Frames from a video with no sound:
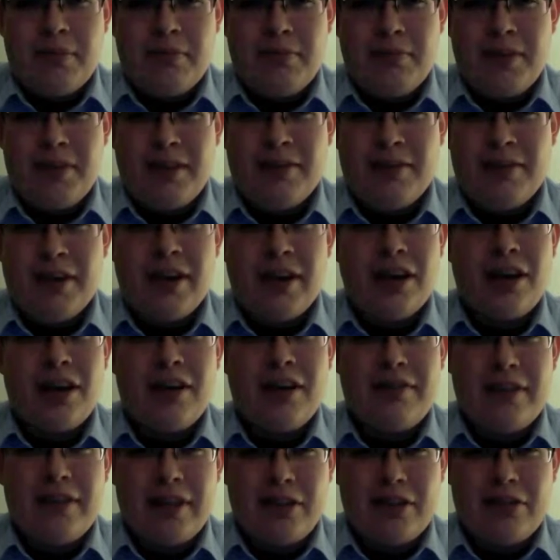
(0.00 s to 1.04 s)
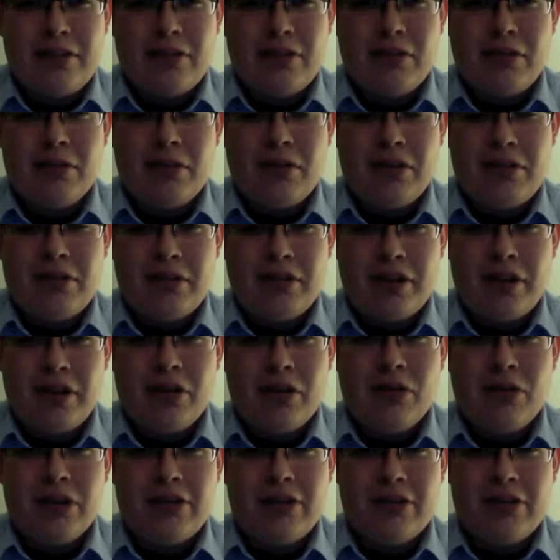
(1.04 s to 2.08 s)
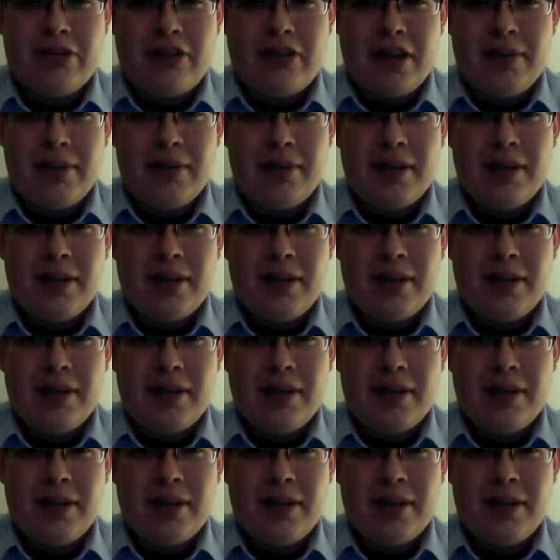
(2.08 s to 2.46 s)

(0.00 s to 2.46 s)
be very confidential with what you hear and what you say,